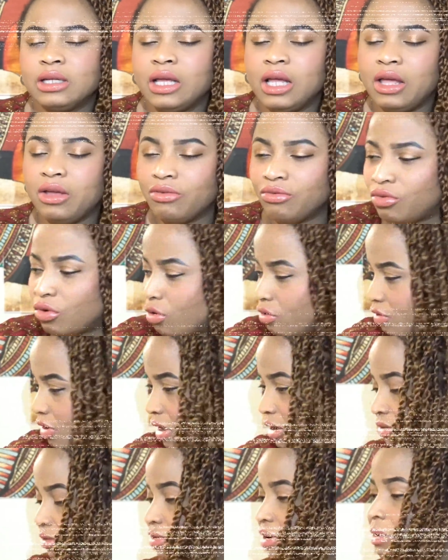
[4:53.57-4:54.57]
involve
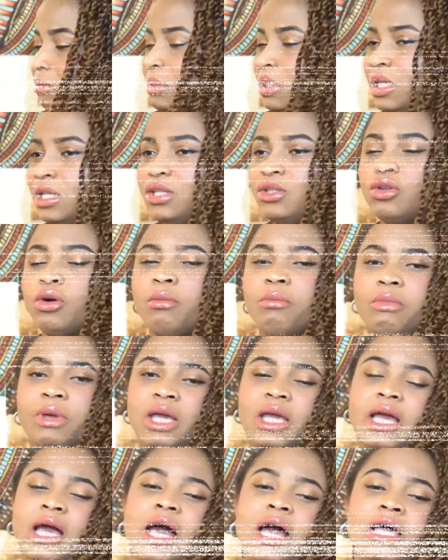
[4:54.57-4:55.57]
her family. Don't
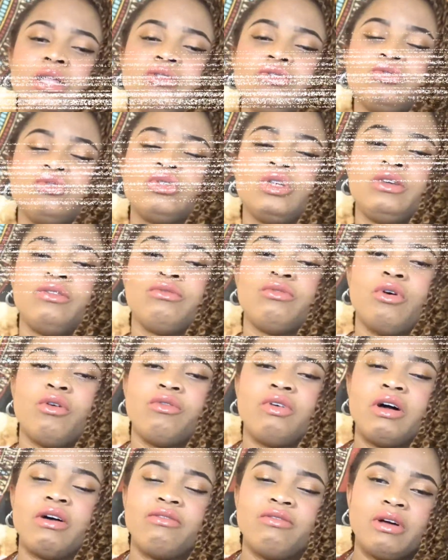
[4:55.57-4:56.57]
make her to involve
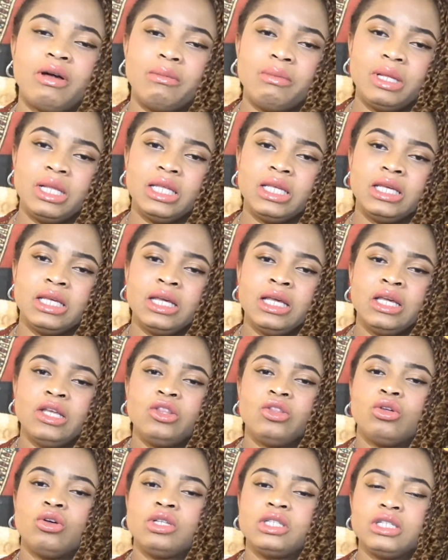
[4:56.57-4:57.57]
her family.
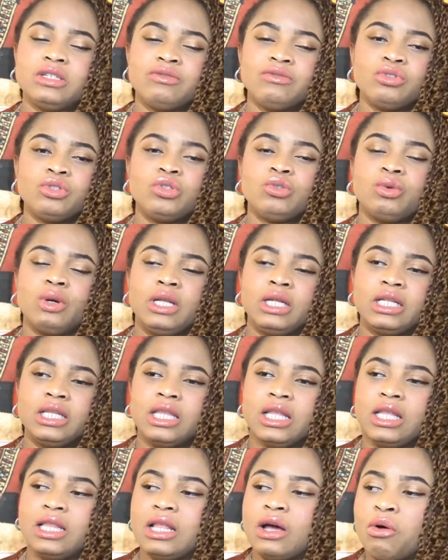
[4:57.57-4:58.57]
Don't even do
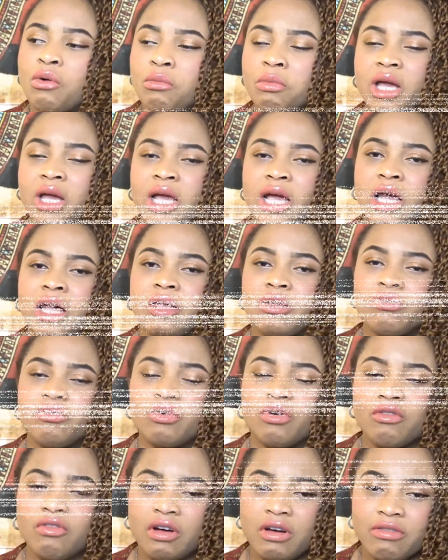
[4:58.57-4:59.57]
anything that will make her
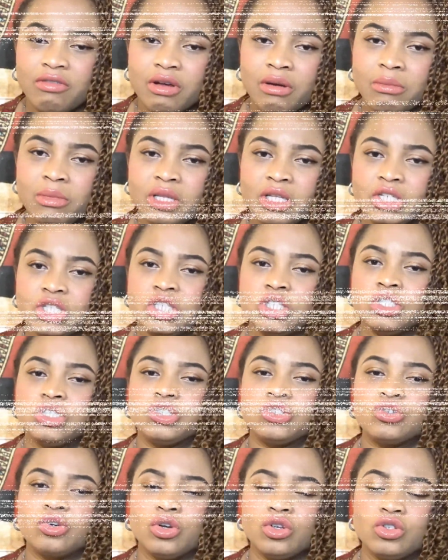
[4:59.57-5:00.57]
involve her family. She
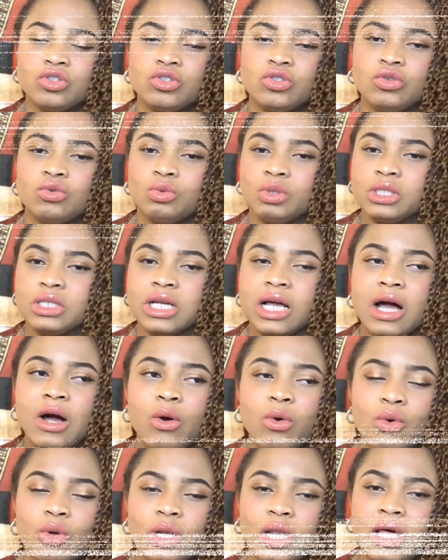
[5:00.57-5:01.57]
trusts you with her
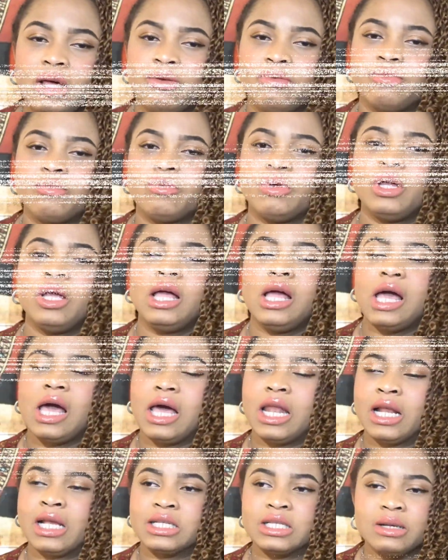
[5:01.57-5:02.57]
whole life
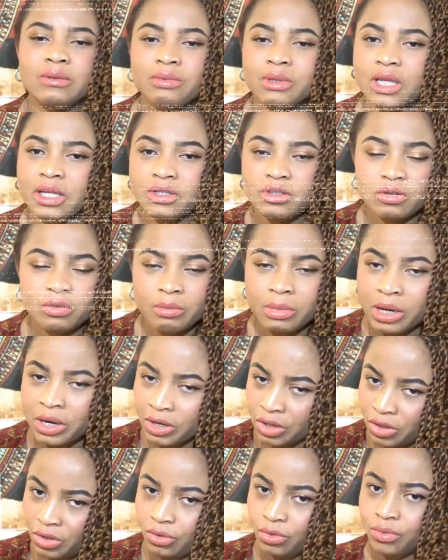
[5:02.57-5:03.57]
and accepted to
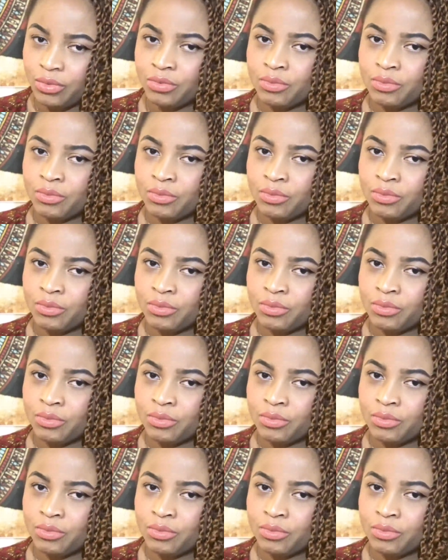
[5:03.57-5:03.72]
marry you.